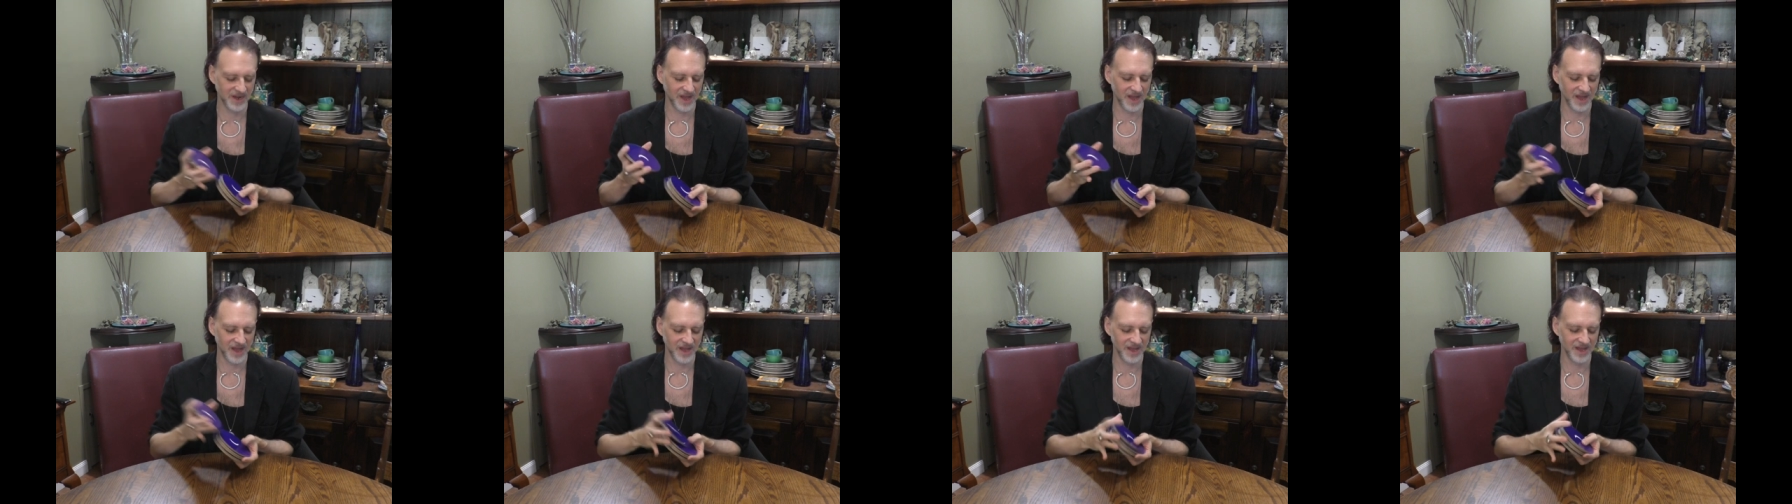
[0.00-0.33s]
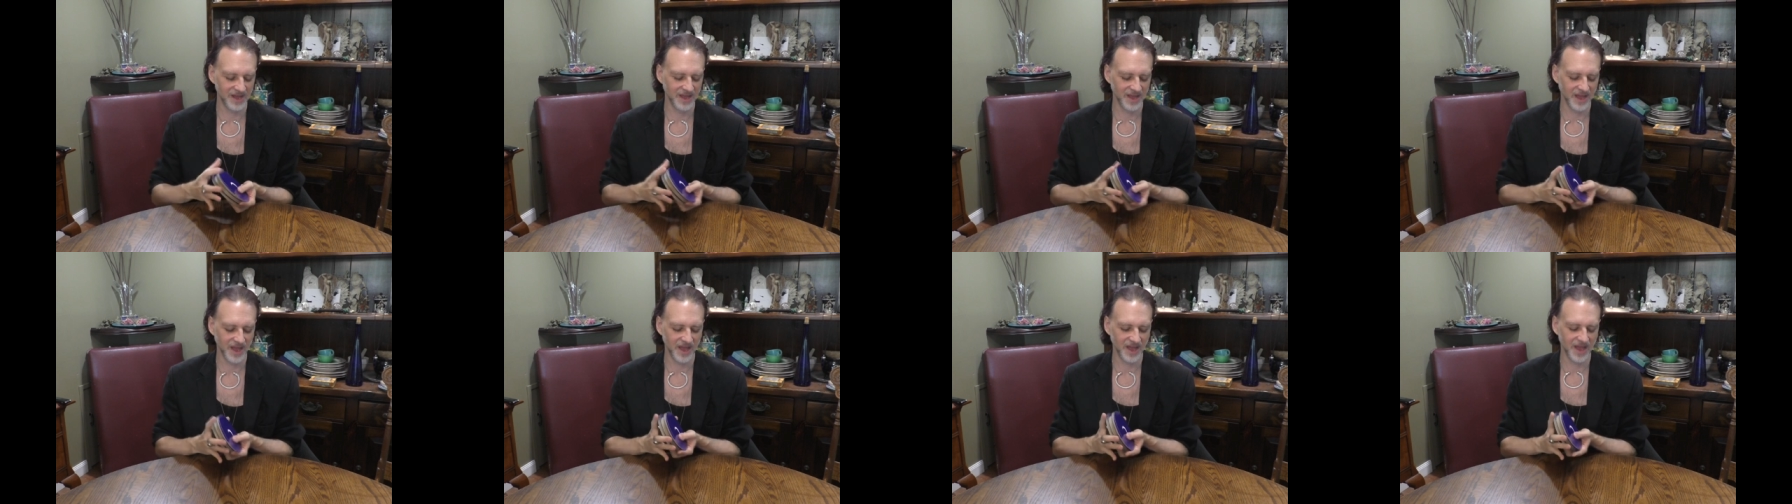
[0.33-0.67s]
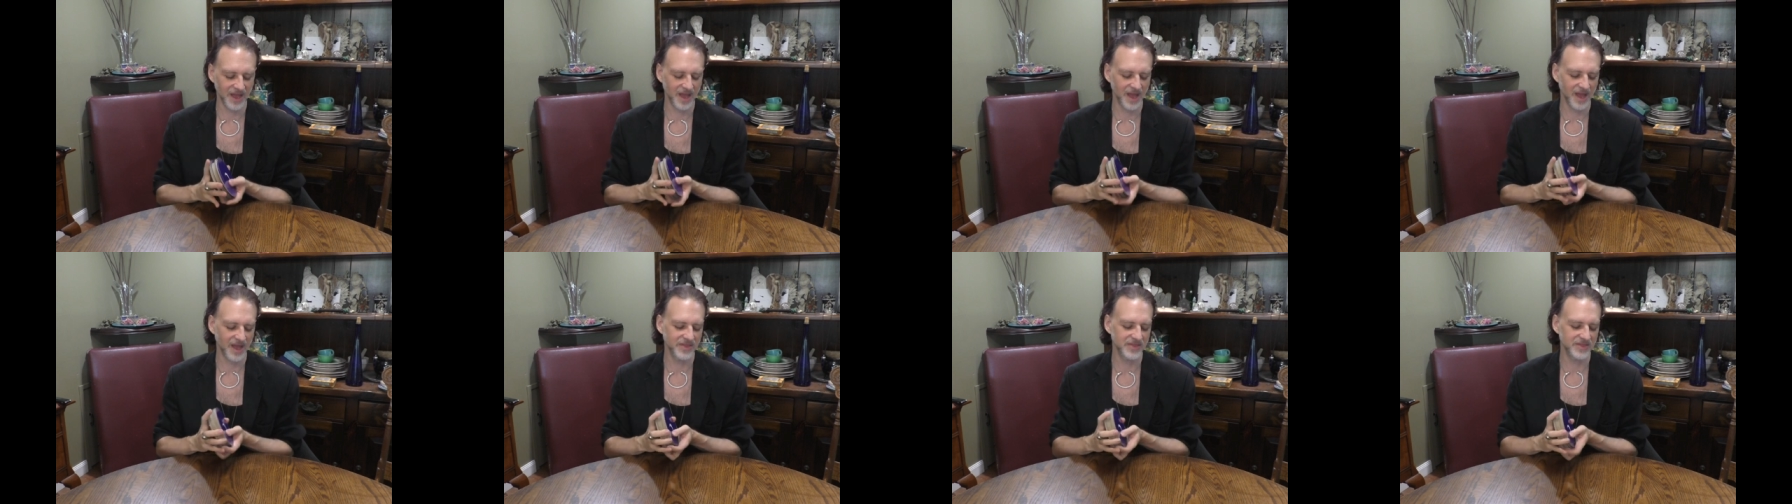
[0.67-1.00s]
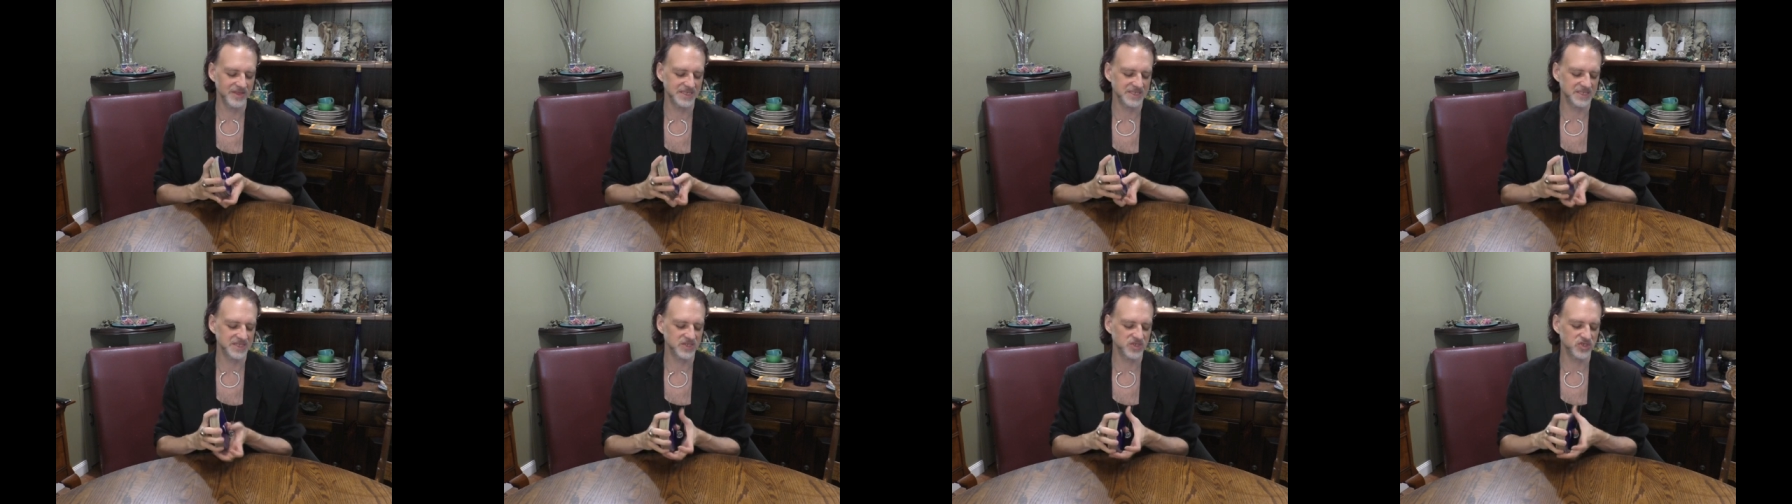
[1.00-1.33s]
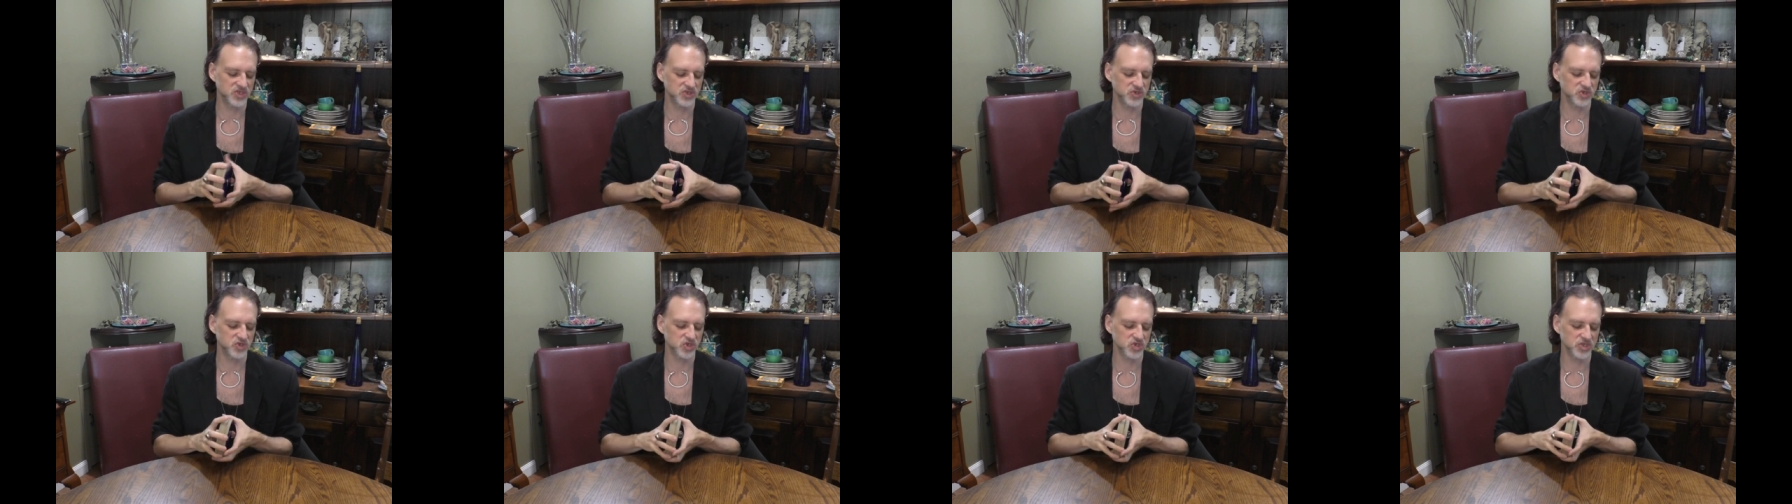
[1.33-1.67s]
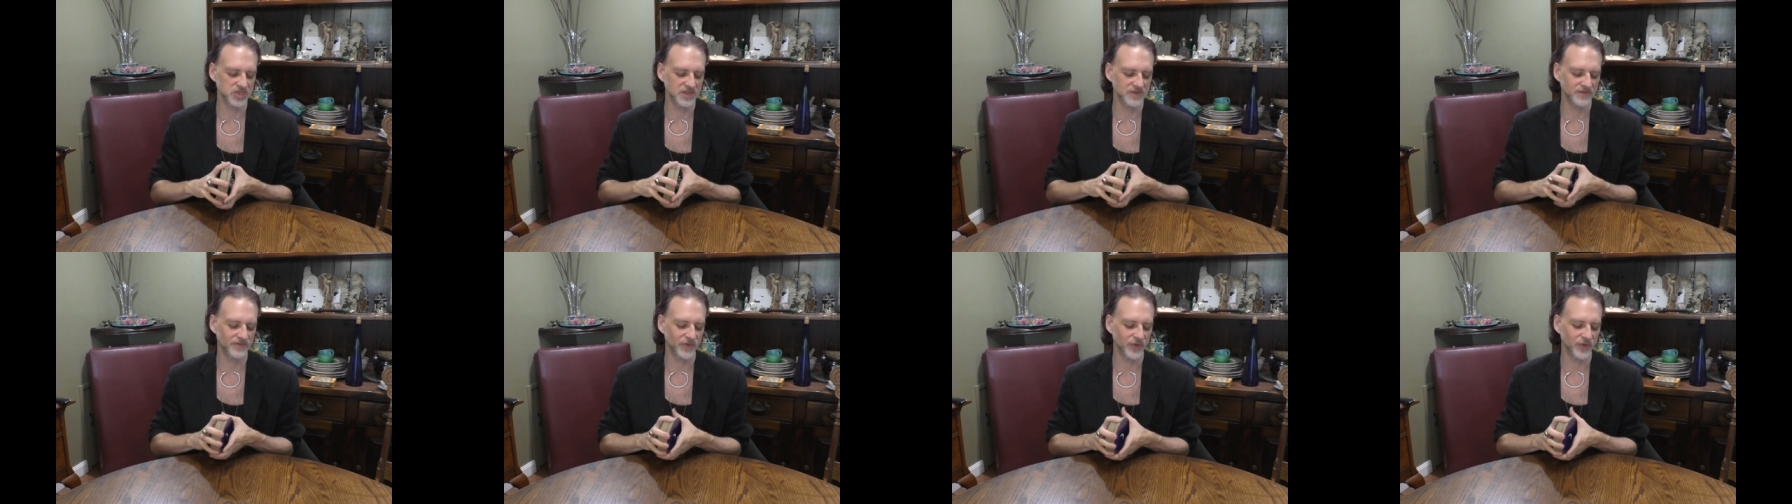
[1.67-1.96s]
Uh, uh, this is usually the